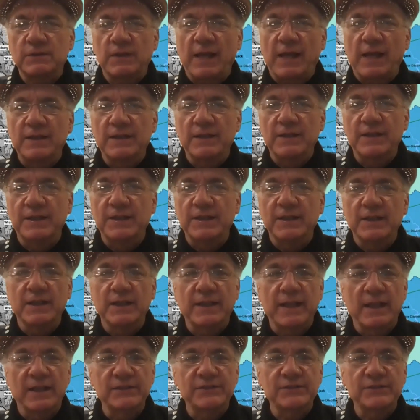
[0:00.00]
hitting
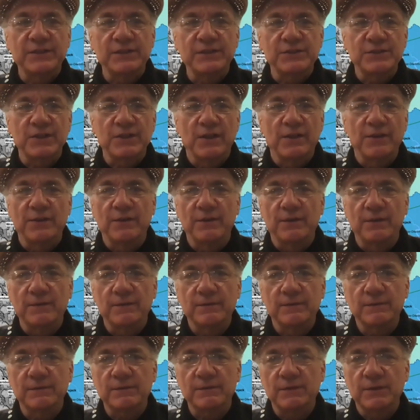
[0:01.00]
against each other.
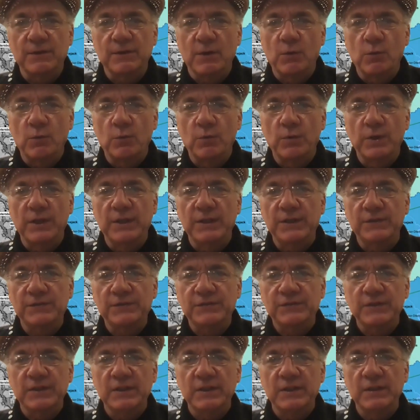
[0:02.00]
We
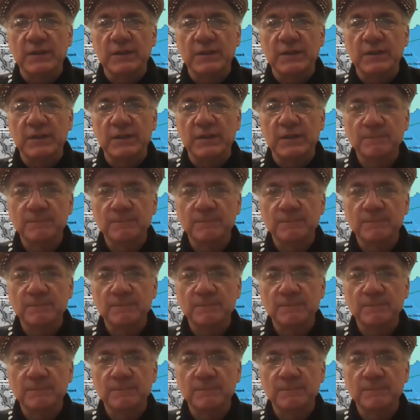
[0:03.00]
see